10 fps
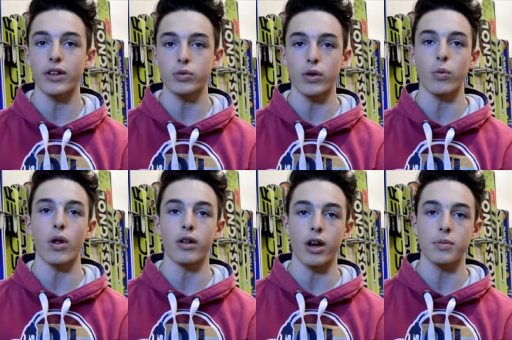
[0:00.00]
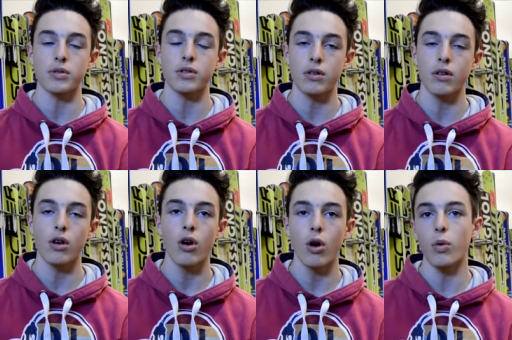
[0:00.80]
That's where the World Cups,
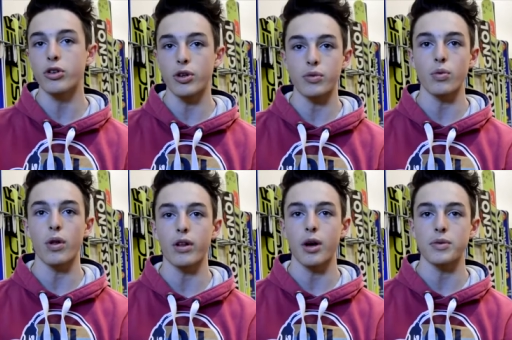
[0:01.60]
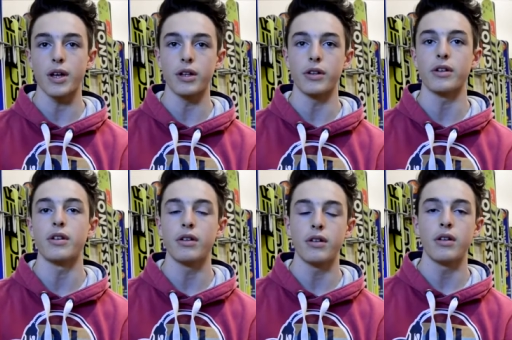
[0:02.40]
or what jumps the World Cups are held on.
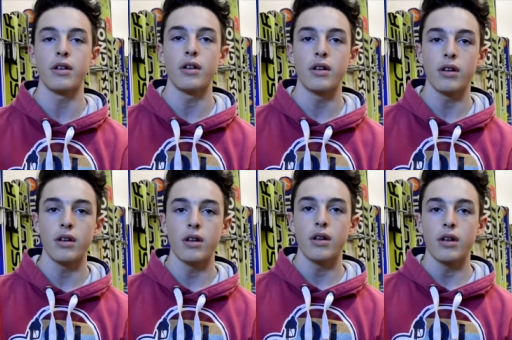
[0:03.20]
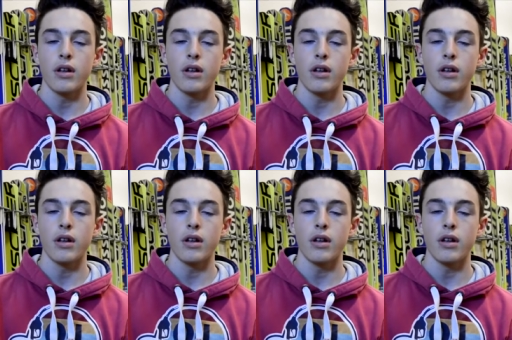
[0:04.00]
So you're